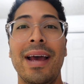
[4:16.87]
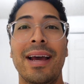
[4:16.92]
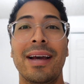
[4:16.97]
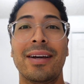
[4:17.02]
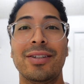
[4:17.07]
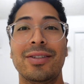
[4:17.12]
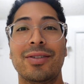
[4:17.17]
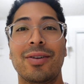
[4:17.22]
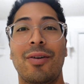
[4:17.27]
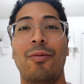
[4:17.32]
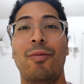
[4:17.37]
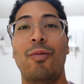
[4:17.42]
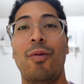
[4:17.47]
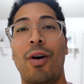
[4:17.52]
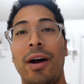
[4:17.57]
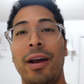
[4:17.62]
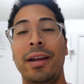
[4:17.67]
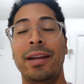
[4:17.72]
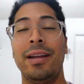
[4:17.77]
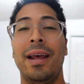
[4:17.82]
because
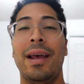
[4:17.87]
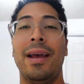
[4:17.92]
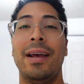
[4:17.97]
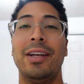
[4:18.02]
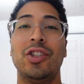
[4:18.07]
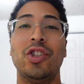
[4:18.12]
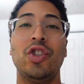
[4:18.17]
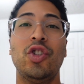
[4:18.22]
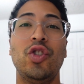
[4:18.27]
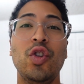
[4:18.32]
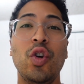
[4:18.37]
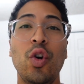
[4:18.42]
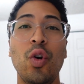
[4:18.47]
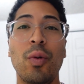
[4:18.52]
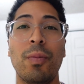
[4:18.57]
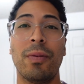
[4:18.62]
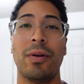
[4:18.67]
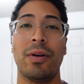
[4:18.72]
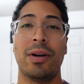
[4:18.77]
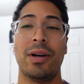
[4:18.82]
one,
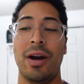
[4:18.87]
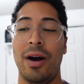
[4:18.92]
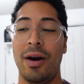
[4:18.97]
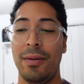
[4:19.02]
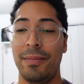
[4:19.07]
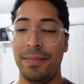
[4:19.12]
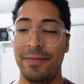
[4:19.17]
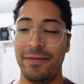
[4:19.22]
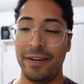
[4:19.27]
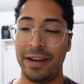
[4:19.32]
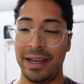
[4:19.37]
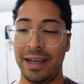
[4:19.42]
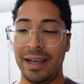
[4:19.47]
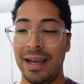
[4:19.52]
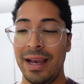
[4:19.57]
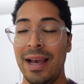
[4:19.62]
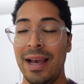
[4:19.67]
super comfy.